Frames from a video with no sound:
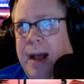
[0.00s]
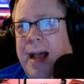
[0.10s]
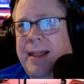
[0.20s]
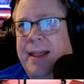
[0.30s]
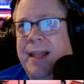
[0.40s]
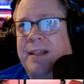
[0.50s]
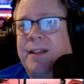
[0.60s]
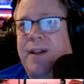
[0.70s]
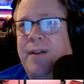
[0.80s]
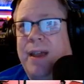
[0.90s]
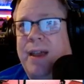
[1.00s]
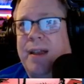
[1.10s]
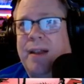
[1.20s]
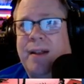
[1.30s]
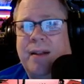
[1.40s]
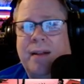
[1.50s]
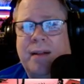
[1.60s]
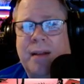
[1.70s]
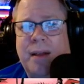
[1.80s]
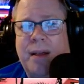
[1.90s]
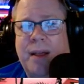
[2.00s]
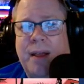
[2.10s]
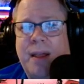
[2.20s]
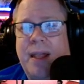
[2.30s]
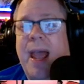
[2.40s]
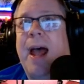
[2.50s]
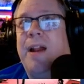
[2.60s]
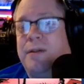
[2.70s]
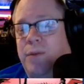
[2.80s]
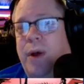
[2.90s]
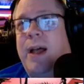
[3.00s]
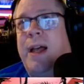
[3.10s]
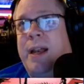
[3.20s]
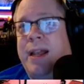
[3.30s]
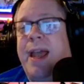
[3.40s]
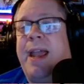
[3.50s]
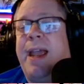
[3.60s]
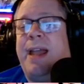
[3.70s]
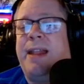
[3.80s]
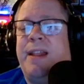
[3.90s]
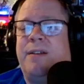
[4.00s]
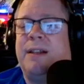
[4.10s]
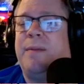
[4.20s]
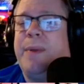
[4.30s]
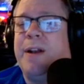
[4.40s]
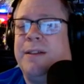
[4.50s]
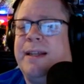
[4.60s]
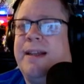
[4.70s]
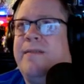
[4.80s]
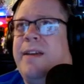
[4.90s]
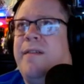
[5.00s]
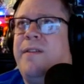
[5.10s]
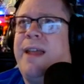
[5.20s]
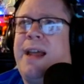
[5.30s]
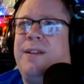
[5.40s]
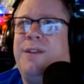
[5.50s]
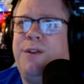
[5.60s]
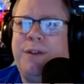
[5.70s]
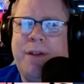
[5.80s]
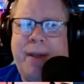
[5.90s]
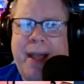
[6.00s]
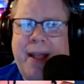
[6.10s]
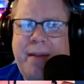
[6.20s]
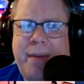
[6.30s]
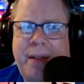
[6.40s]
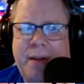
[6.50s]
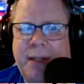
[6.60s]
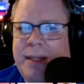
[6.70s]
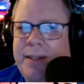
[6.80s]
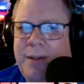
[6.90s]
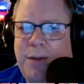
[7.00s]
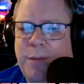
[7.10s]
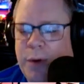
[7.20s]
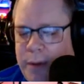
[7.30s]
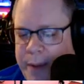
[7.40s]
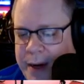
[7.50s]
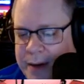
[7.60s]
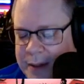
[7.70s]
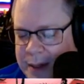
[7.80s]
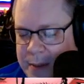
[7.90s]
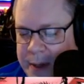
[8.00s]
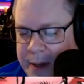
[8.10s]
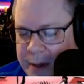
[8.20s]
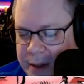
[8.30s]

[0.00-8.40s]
I, I think, think, it's over in Superman that she appears next. Yeah, there's one. Yeah, yeah, and then there's an appearance even after that too. So yeah, yeah. there's at least two more appearances coming here.